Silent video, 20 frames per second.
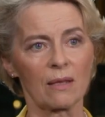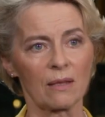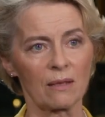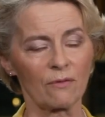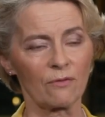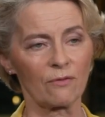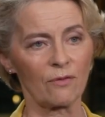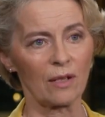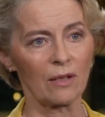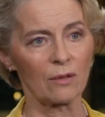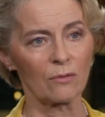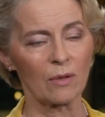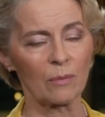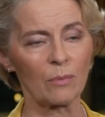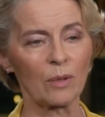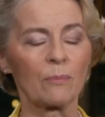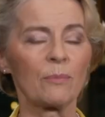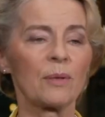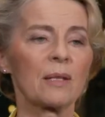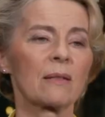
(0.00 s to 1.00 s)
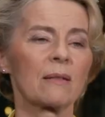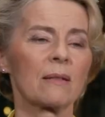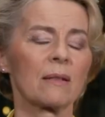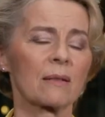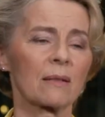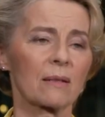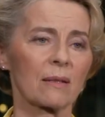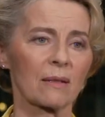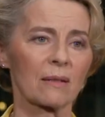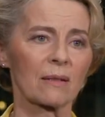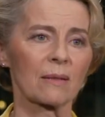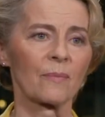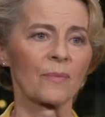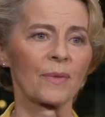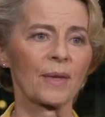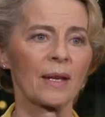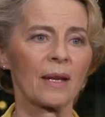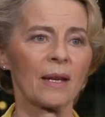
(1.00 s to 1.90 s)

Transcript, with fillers: and the vulnerable businesses.